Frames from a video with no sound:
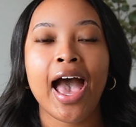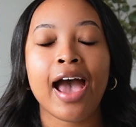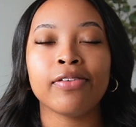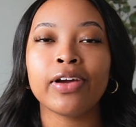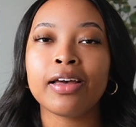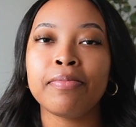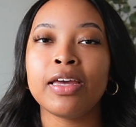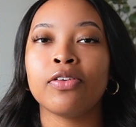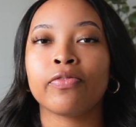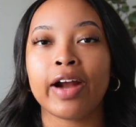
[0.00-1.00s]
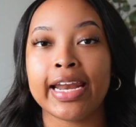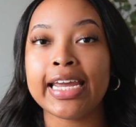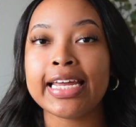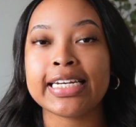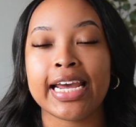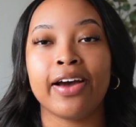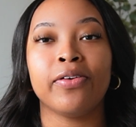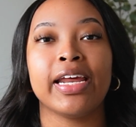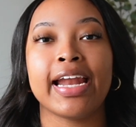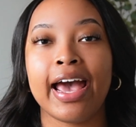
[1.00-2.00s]
I recommend writing it
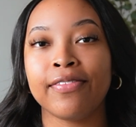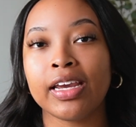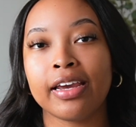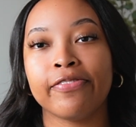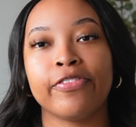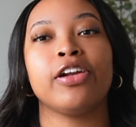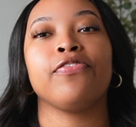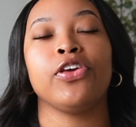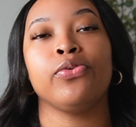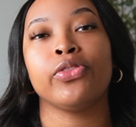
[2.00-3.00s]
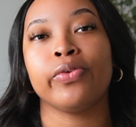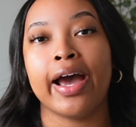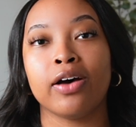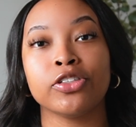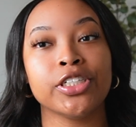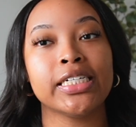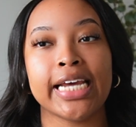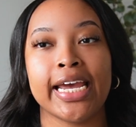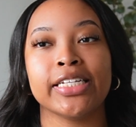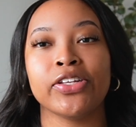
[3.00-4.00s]
down and having it in front of you throughout your
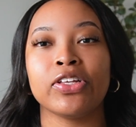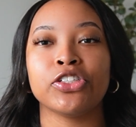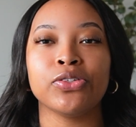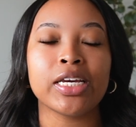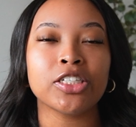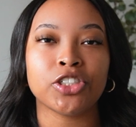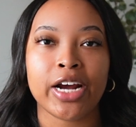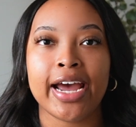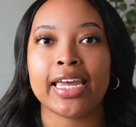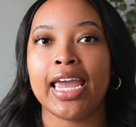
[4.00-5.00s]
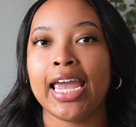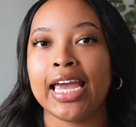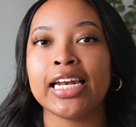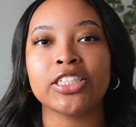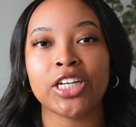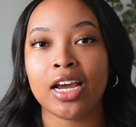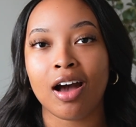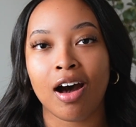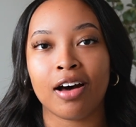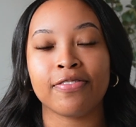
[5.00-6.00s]
day so that you can track and check
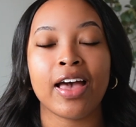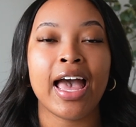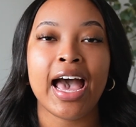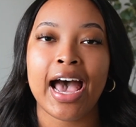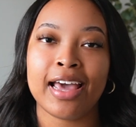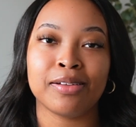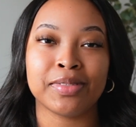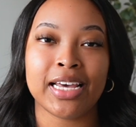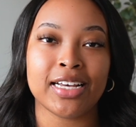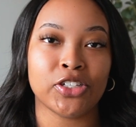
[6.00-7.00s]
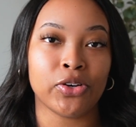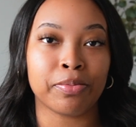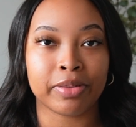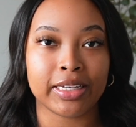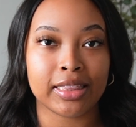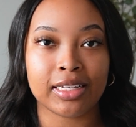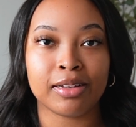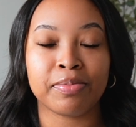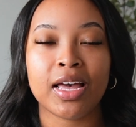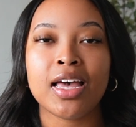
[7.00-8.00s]
off items as you complete
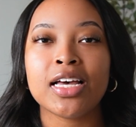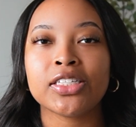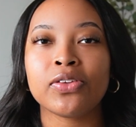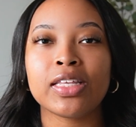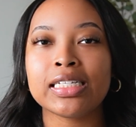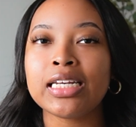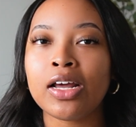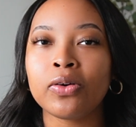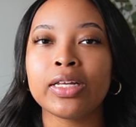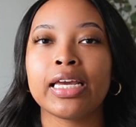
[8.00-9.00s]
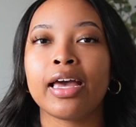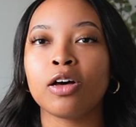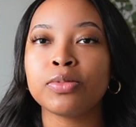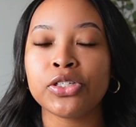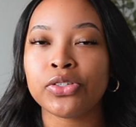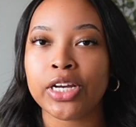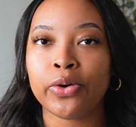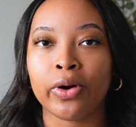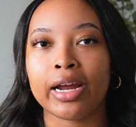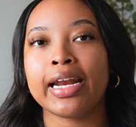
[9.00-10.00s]
them. So this not only helps you stay
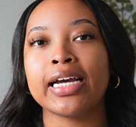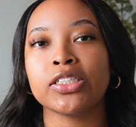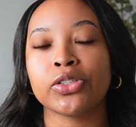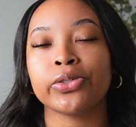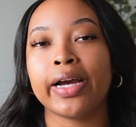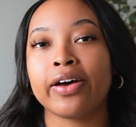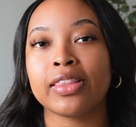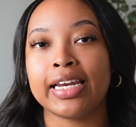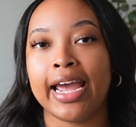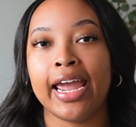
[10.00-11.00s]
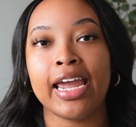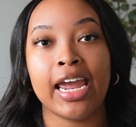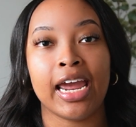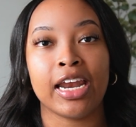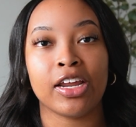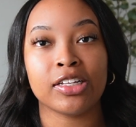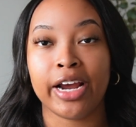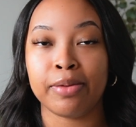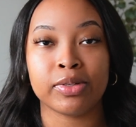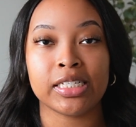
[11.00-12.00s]
organized throughout the day and you're
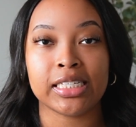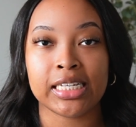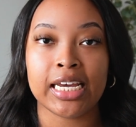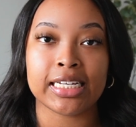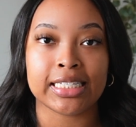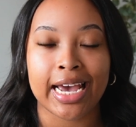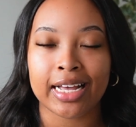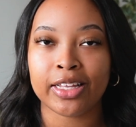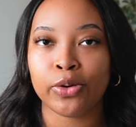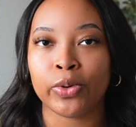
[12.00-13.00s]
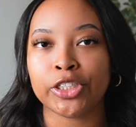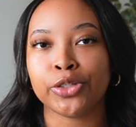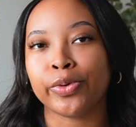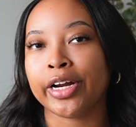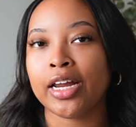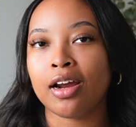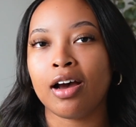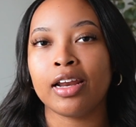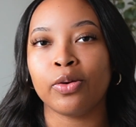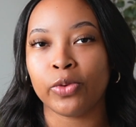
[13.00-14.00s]
able to see exactly what you're working
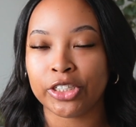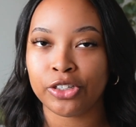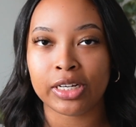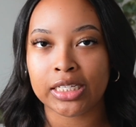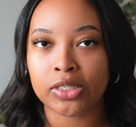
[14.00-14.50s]
on and what you need